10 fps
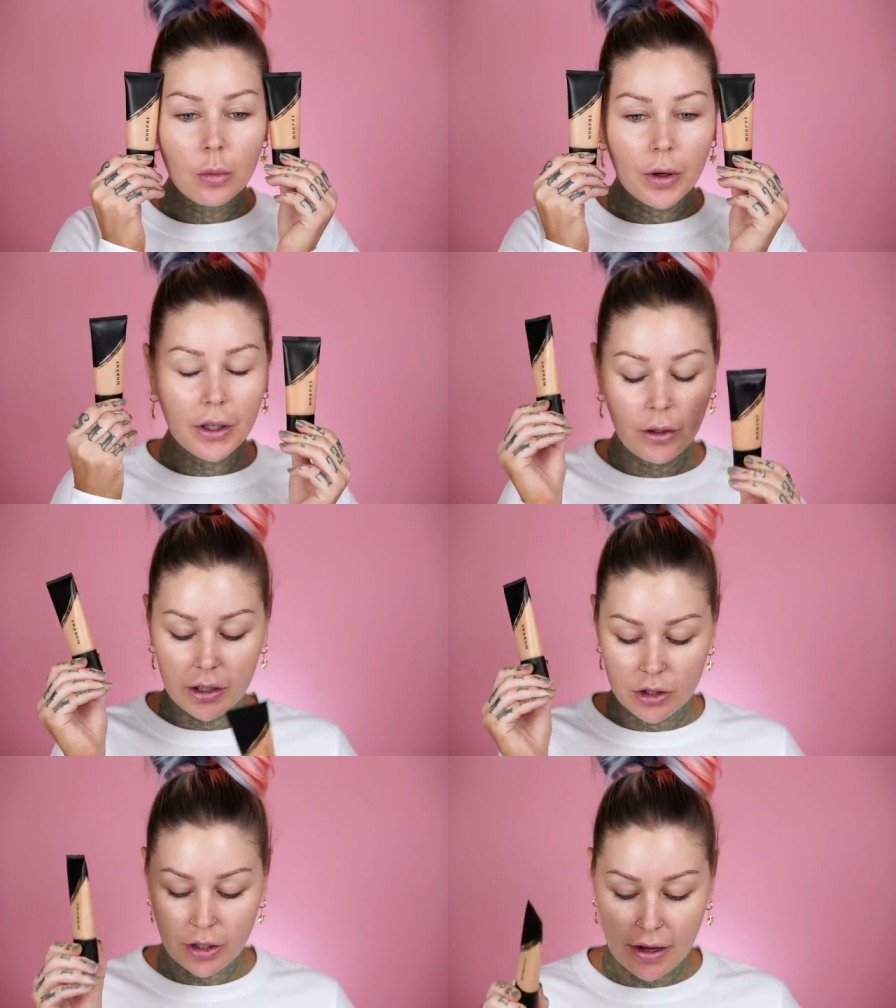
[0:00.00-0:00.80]
We're gonna go
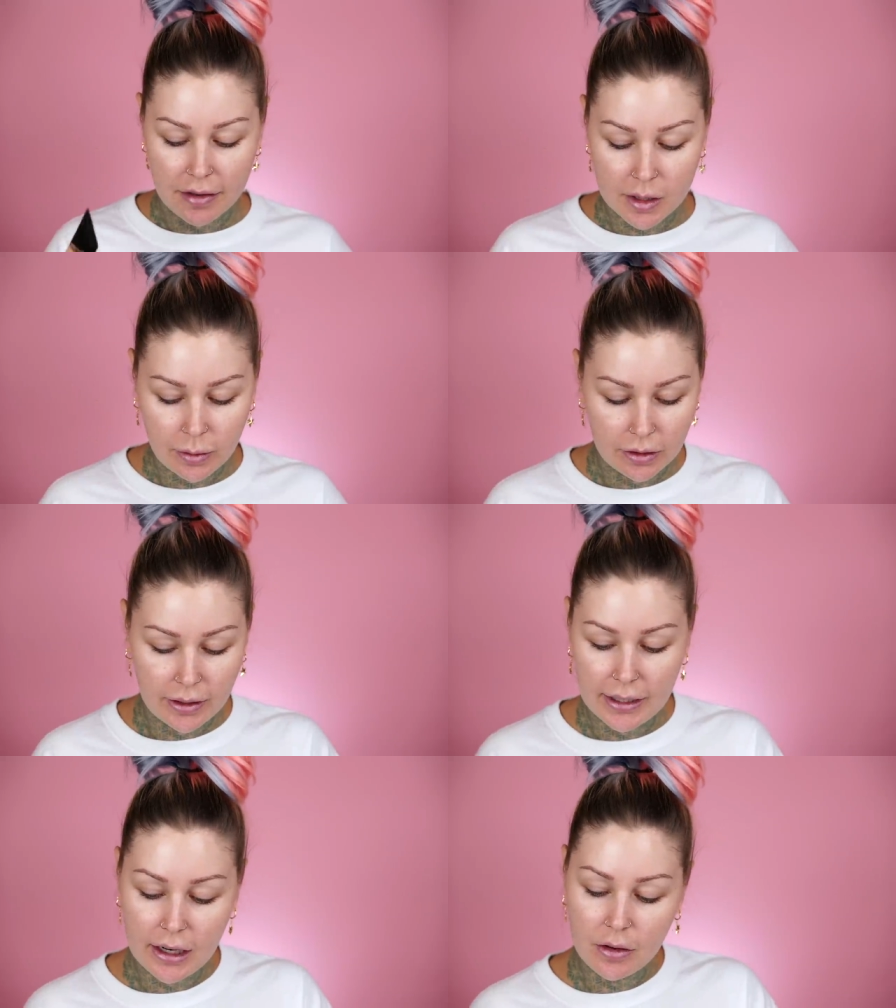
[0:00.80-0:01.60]
ahead and try this one
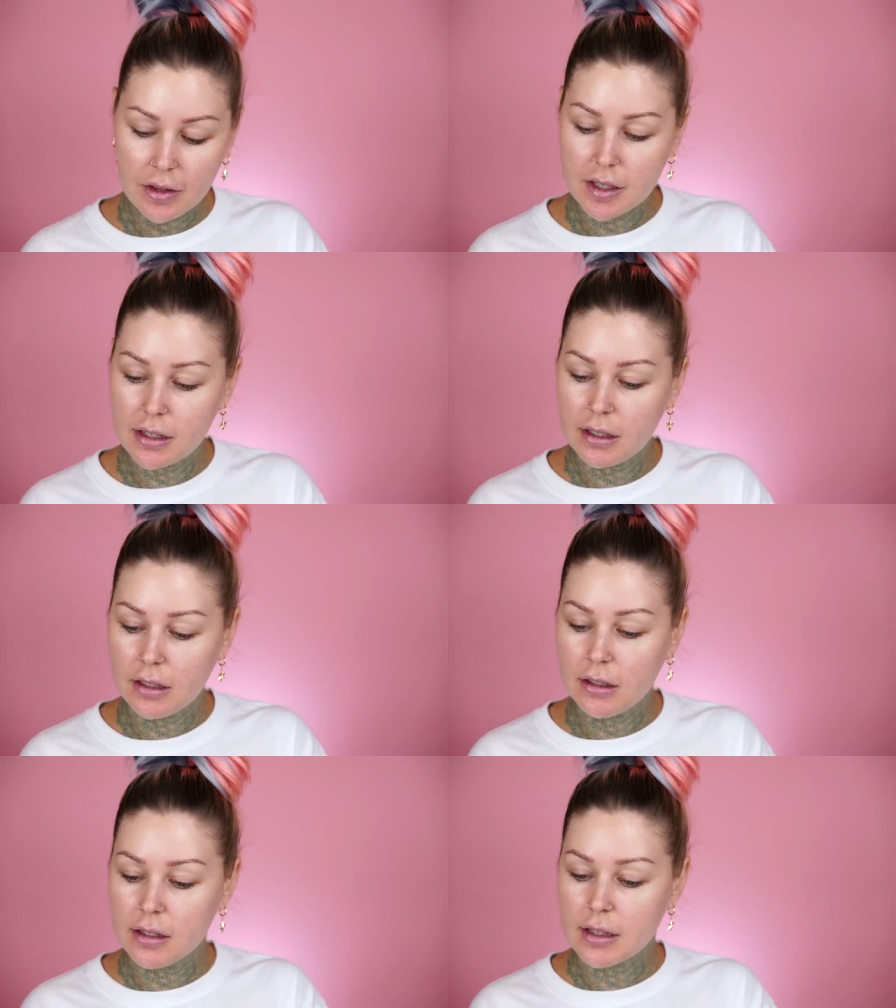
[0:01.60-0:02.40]
right now. This
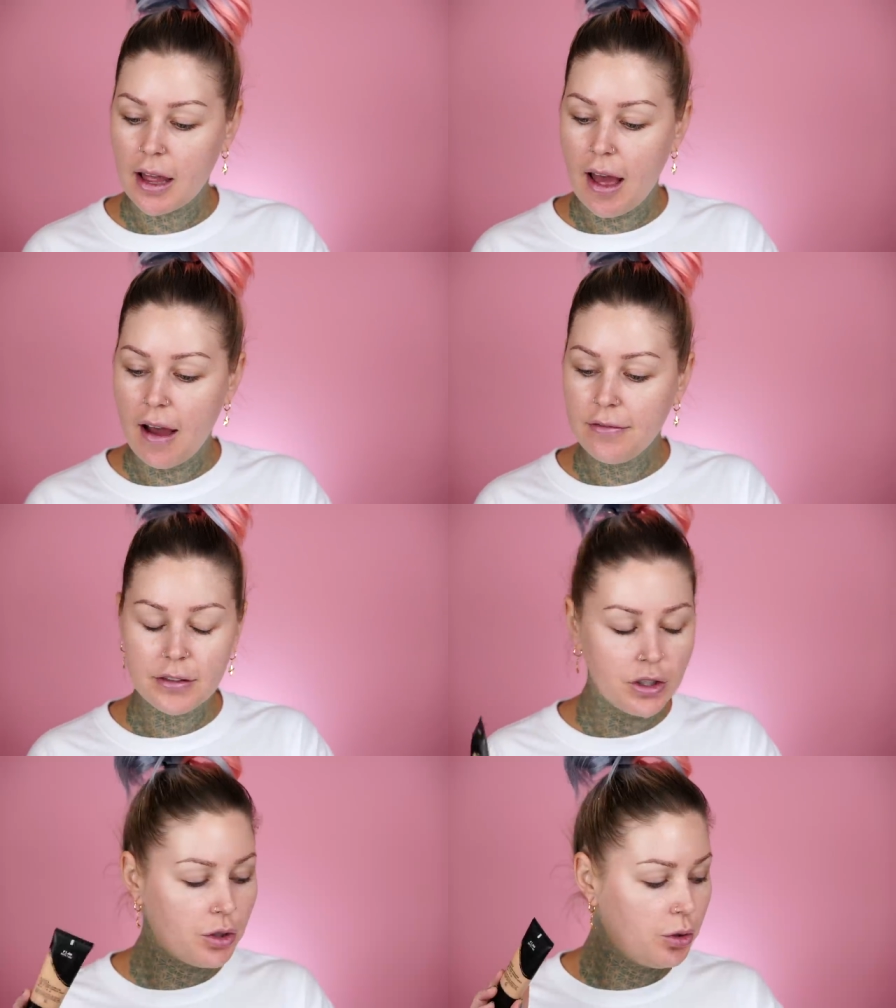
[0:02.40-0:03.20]
is
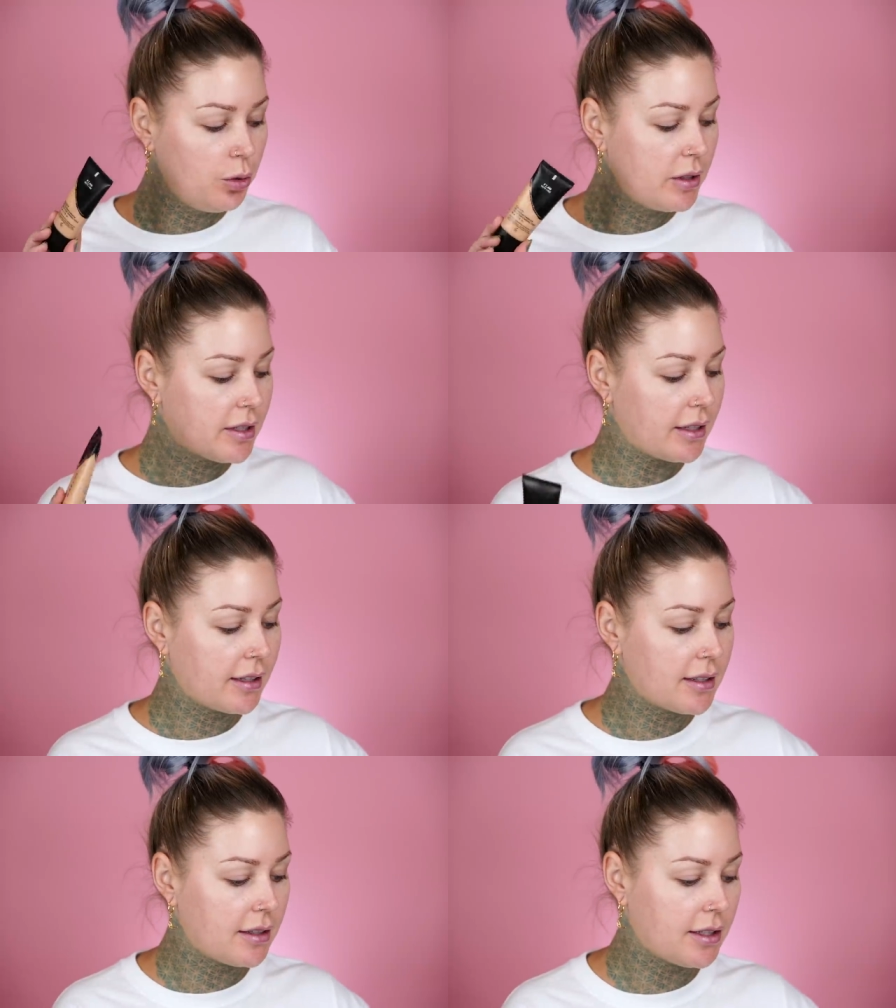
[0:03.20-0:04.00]

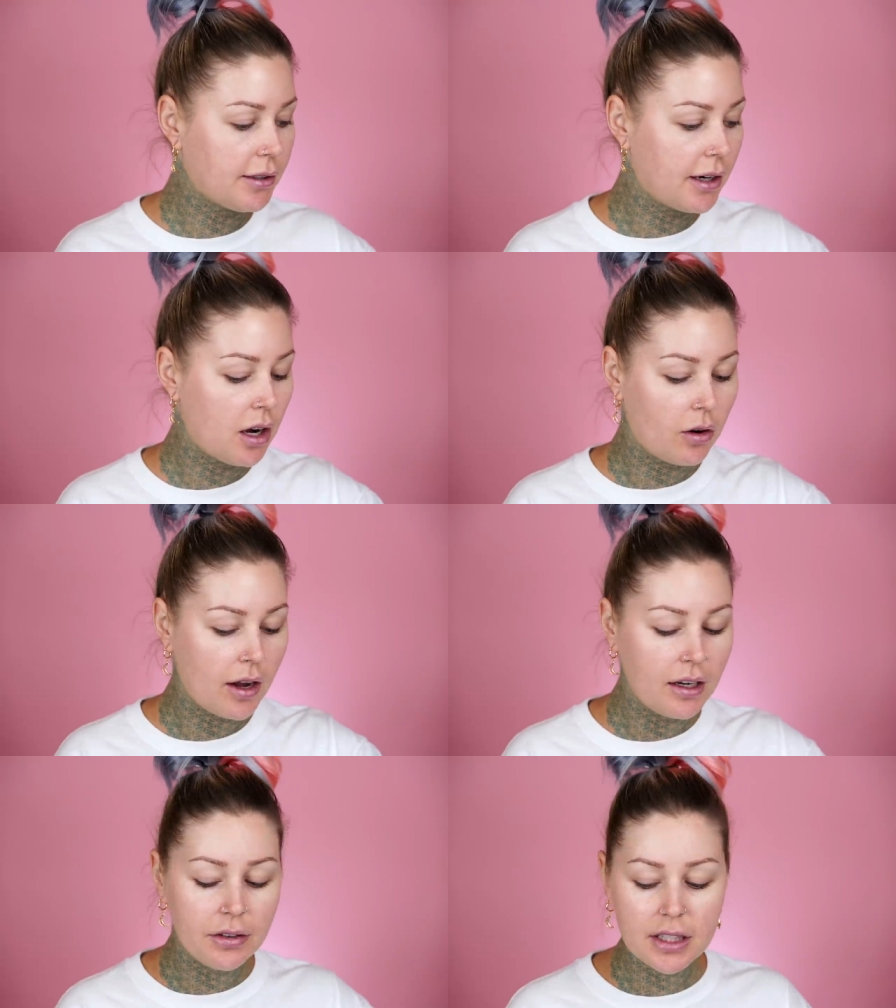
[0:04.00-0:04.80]
F260,
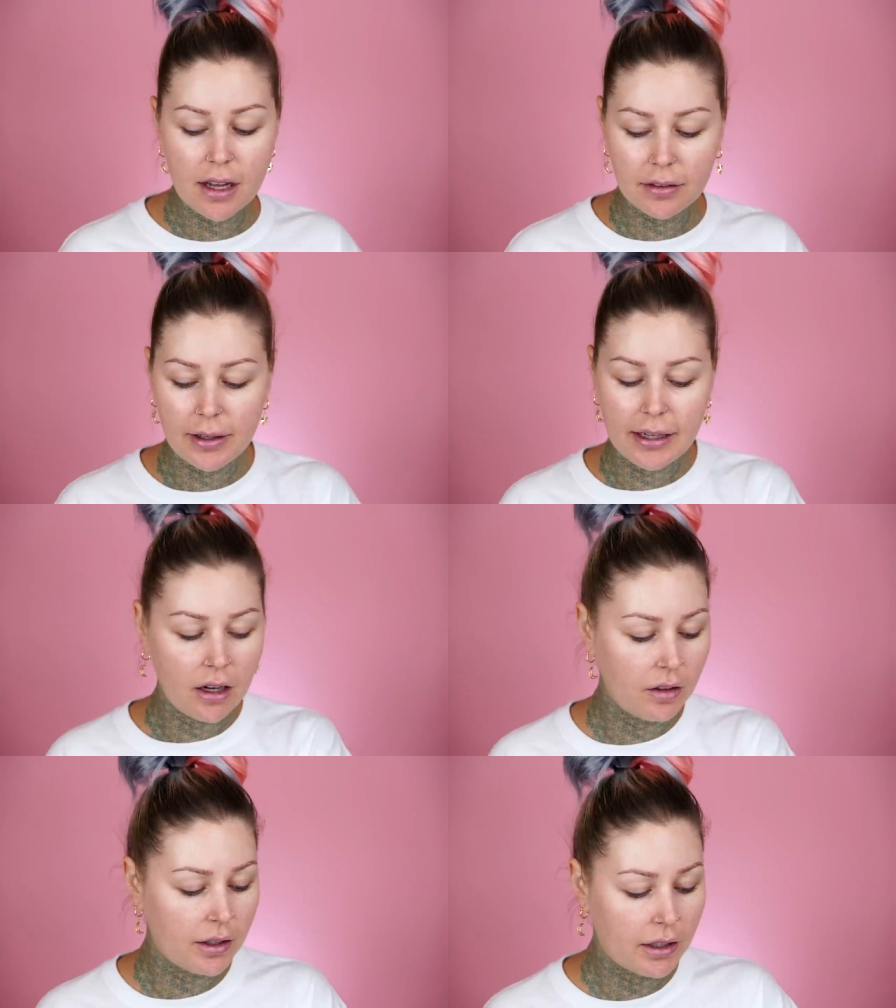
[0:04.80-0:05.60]
and if it's not the right
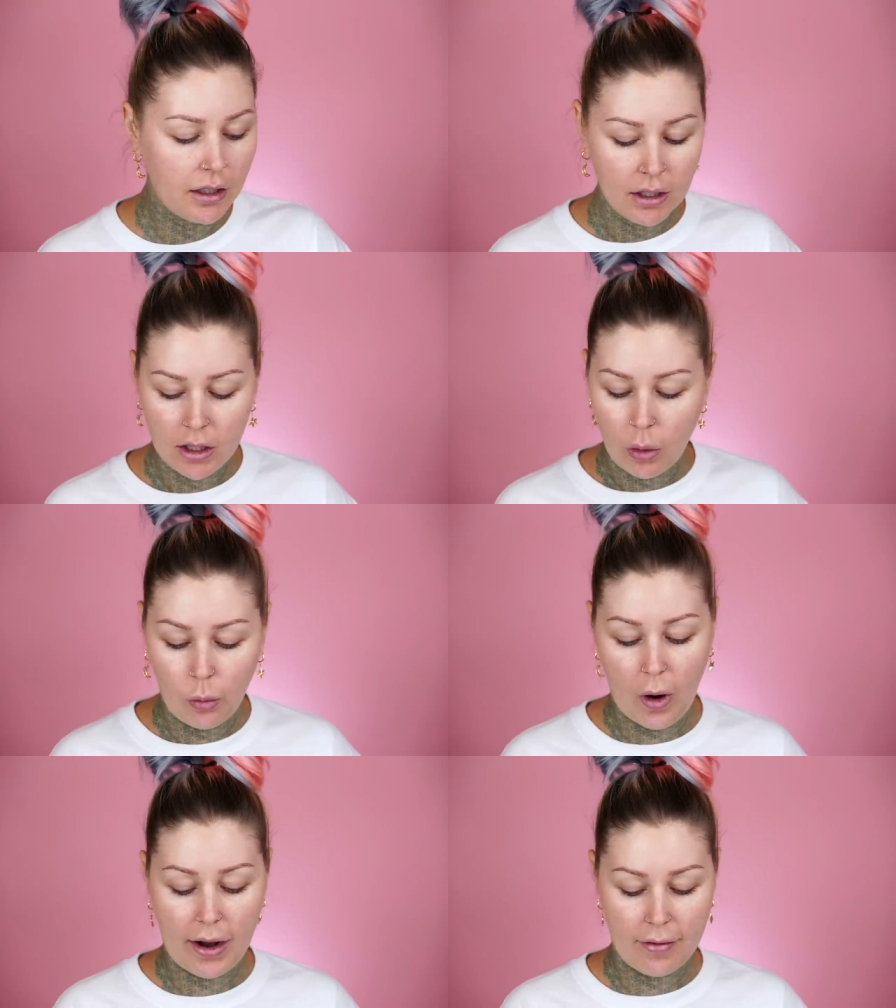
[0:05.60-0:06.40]
color,
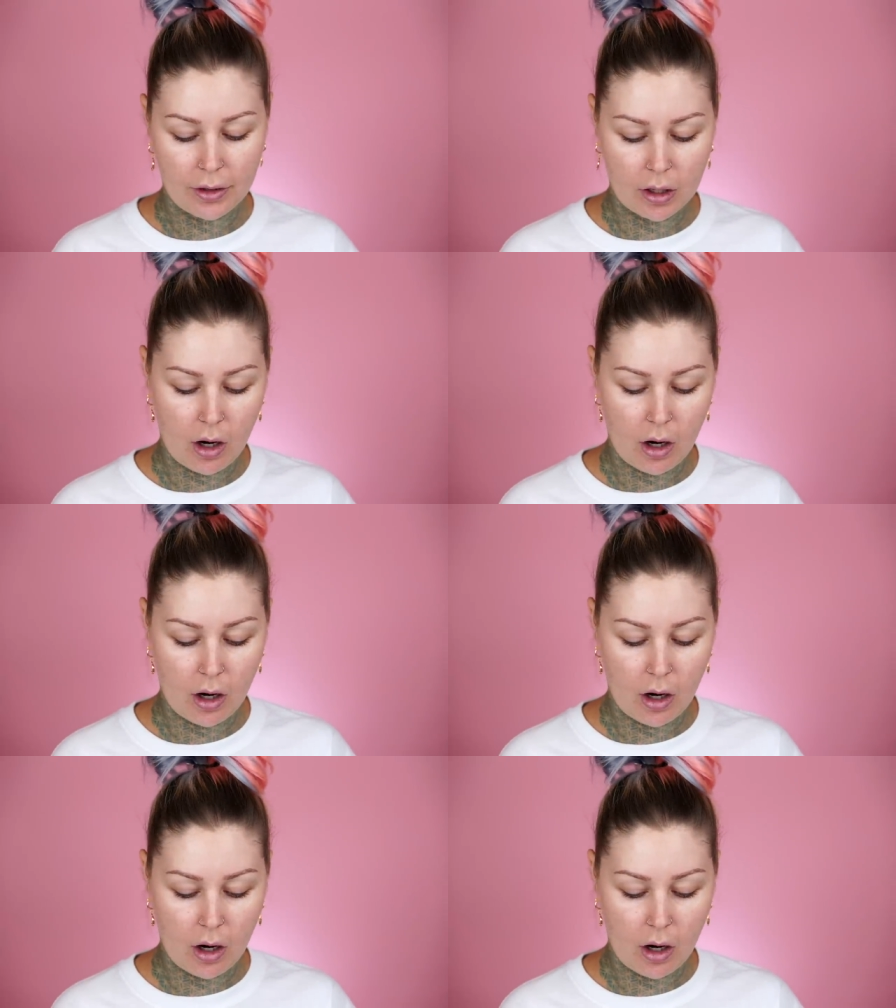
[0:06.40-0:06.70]
whatever.